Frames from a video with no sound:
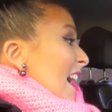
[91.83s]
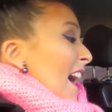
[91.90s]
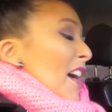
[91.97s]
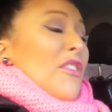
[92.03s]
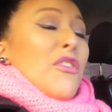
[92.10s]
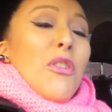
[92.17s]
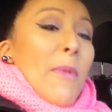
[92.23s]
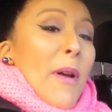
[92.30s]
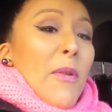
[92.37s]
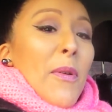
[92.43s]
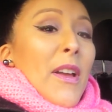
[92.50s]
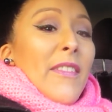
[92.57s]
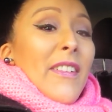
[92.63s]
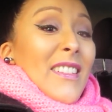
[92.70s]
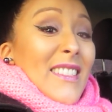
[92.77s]
I don't know my
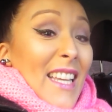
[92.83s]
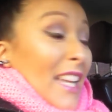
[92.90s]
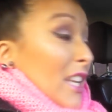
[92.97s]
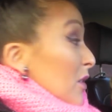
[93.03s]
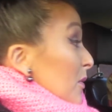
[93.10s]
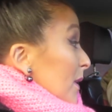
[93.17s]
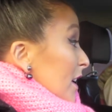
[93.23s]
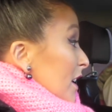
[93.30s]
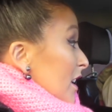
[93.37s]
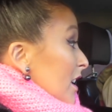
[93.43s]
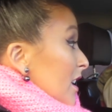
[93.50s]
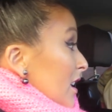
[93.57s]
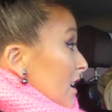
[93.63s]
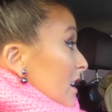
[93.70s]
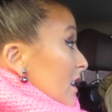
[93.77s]
way around Which way anywhere. Turning?
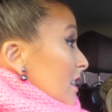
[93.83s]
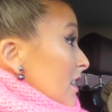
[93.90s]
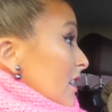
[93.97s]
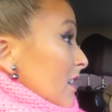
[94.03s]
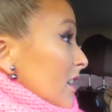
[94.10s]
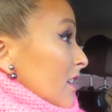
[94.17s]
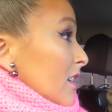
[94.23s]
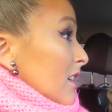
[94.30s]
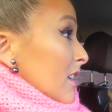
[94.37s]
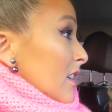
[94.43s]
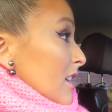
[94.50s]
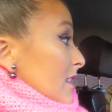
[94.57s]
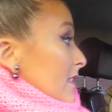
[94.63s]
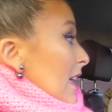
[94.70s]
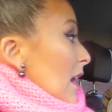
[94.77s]
Which way were you turning?
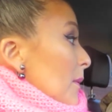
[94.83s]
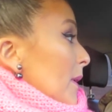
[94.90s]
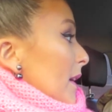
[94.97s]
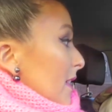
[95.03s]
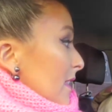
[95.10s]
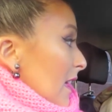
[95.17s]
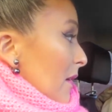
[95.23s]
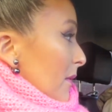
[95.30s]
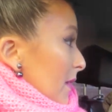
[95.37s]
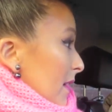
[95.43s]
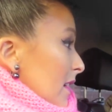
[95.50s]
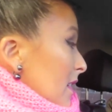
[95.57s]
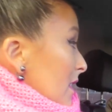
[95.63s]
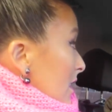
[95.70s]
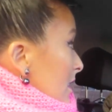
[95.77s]
That way, that and way. you
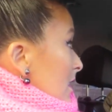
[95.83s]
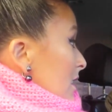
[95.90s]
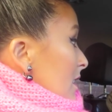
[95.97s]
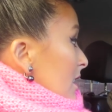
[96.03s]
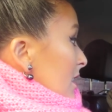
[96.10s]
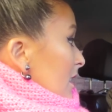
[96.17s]
were holding.